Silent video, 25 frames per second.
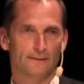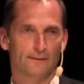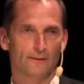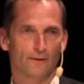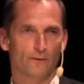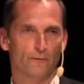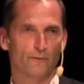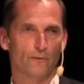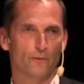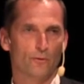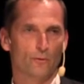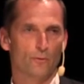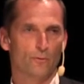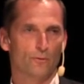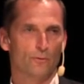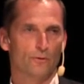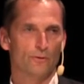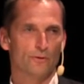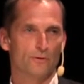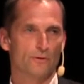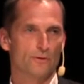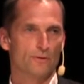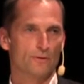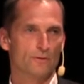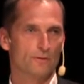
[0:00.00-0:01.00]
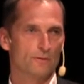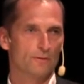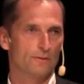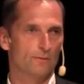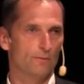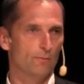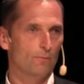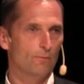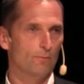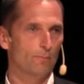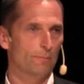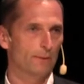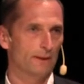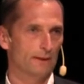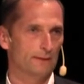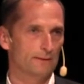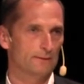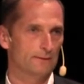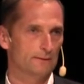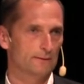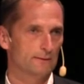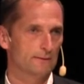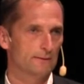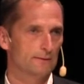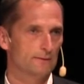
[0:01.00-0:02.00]
Of course, all
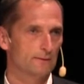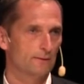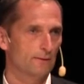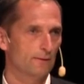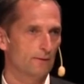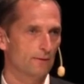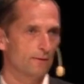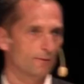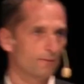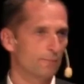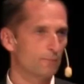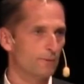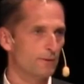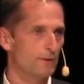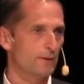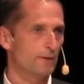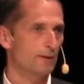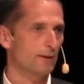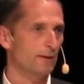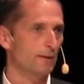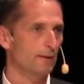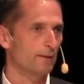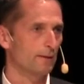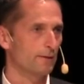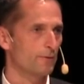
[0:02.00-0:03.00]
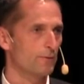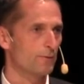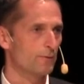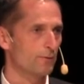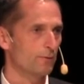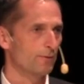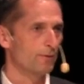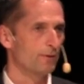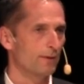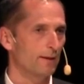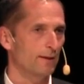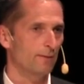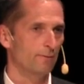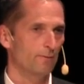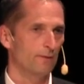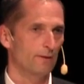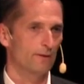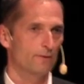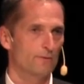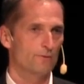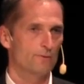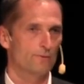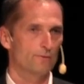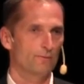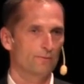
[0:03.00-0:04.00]
bases on recycling should have
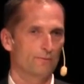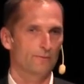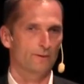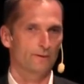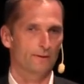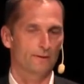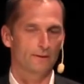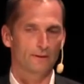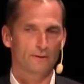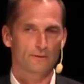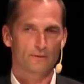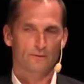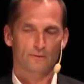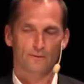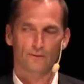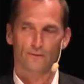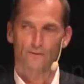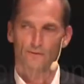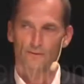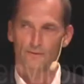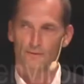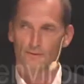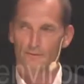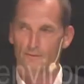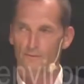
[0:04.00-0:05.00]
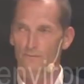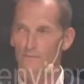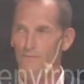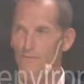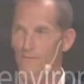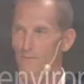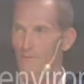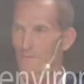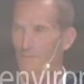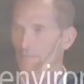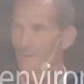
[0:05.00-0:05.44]
these two foundations: good for the